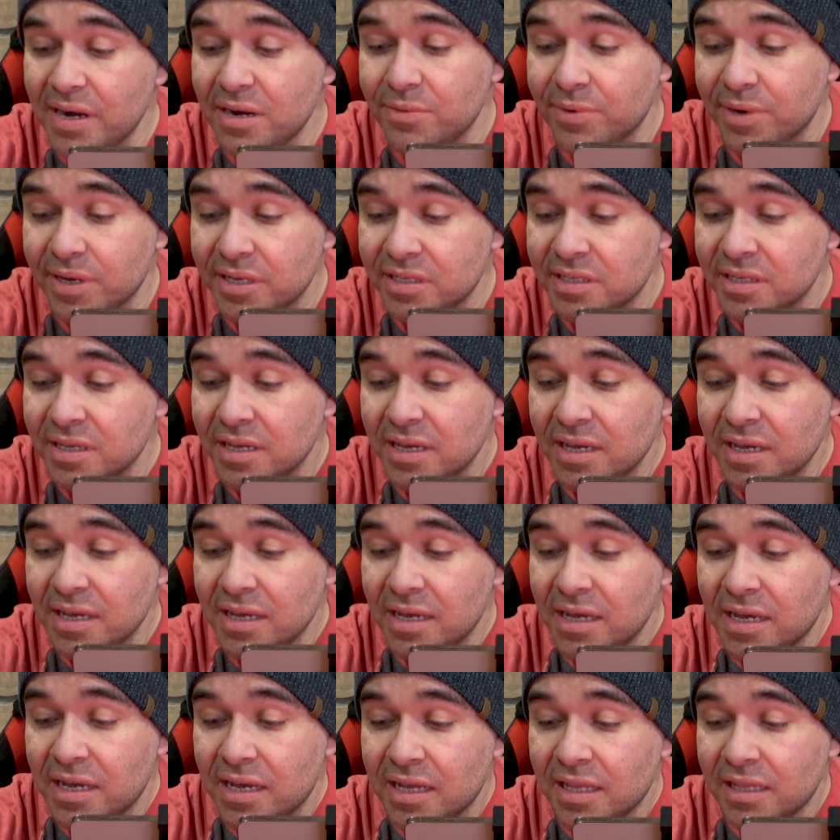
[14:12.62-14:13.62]
anyways,
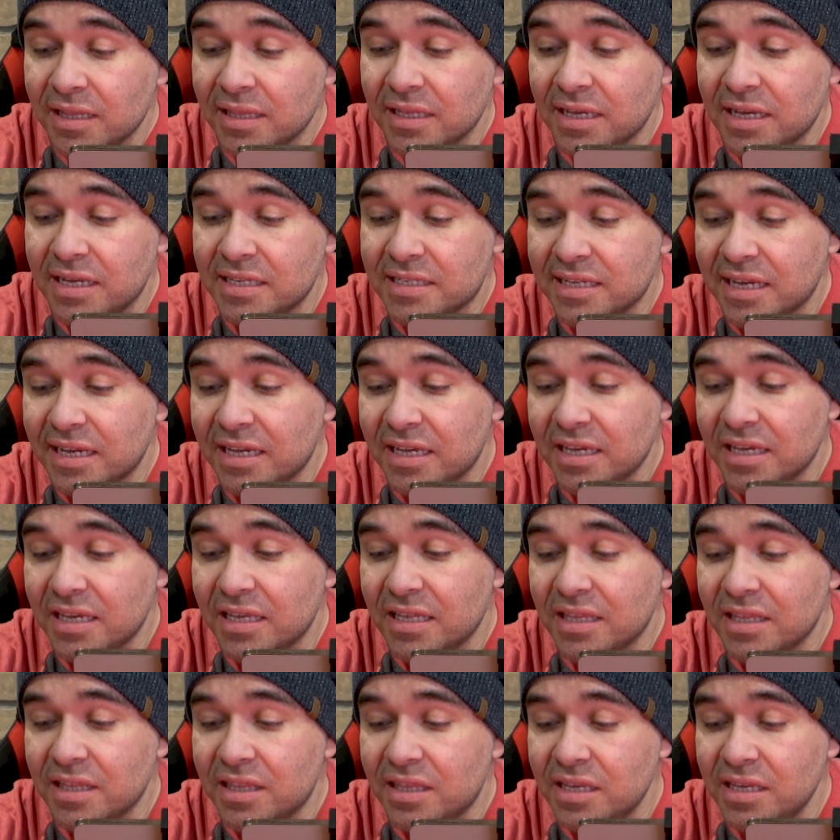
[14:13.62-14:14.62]
it's like
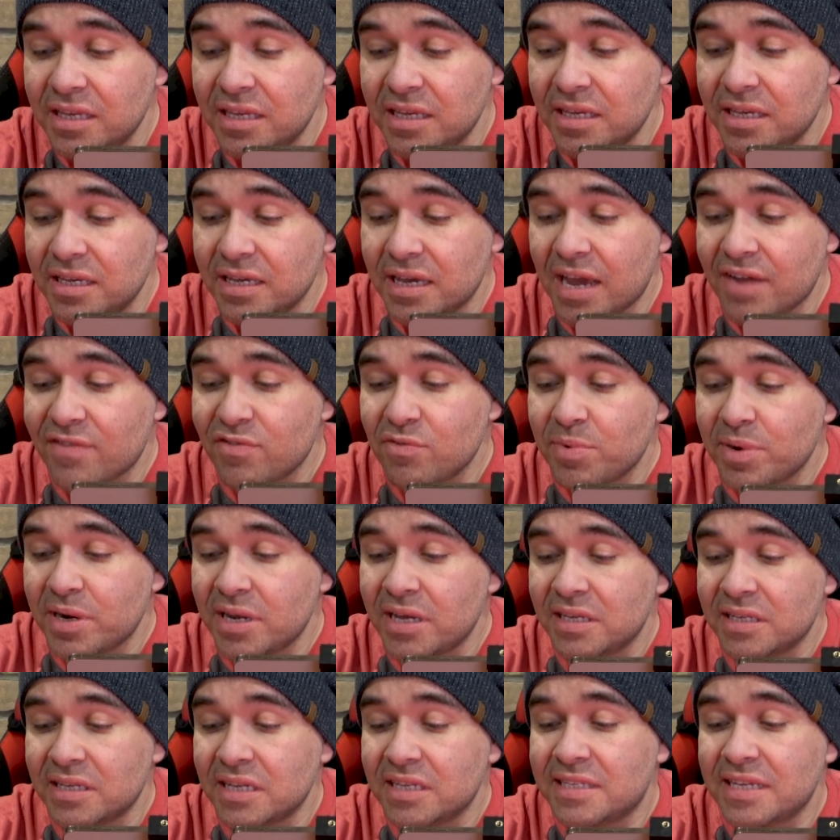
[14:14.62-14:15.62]
the
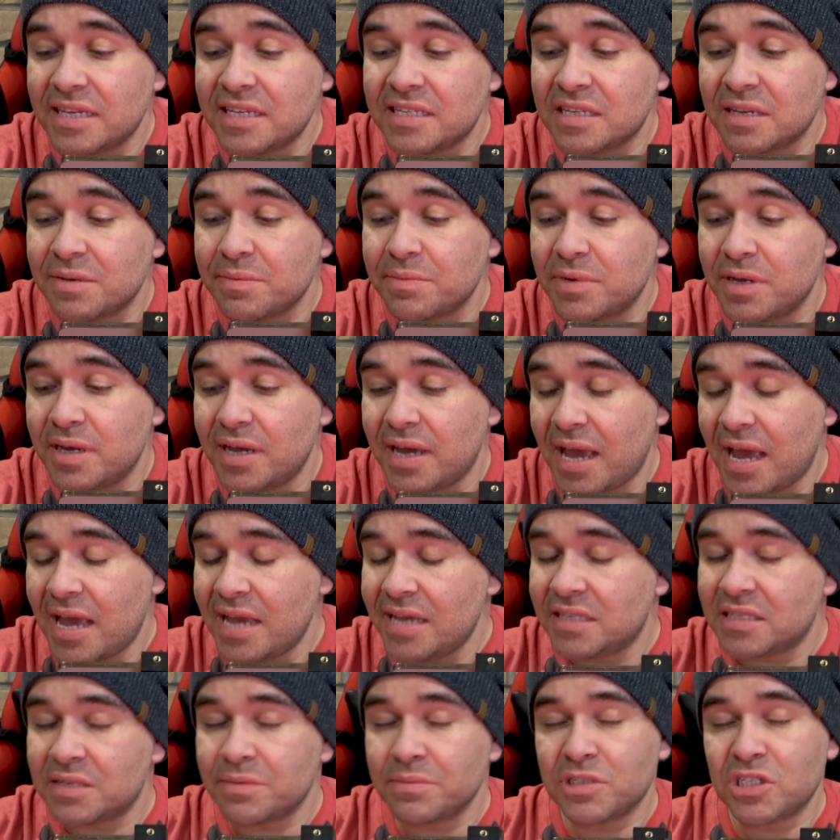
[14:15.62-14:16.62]
everybody. It's
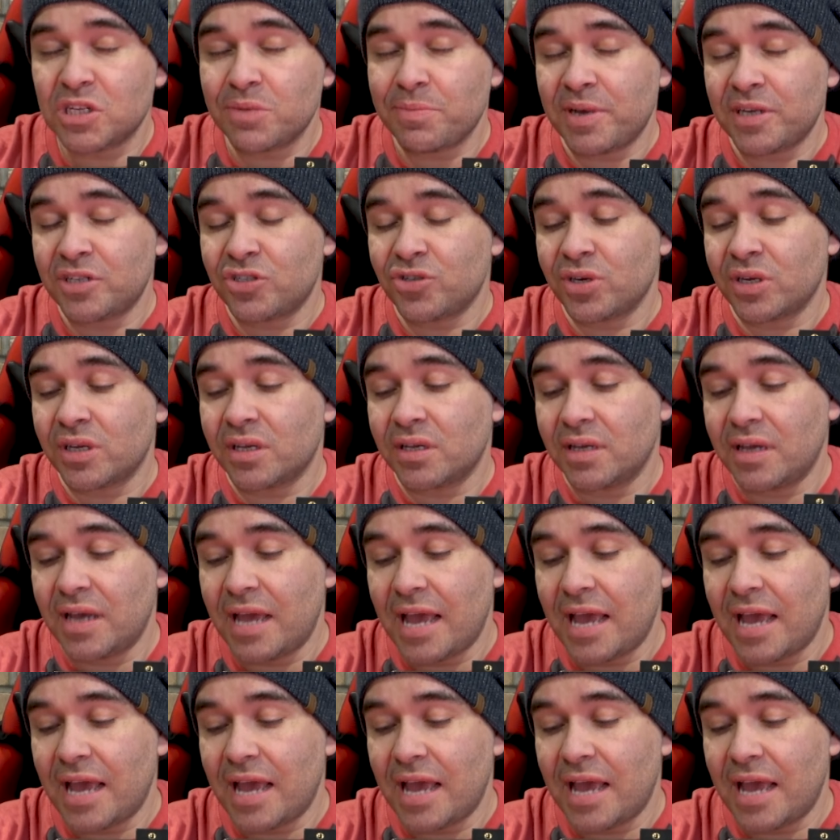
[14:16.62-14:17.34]
asymmetric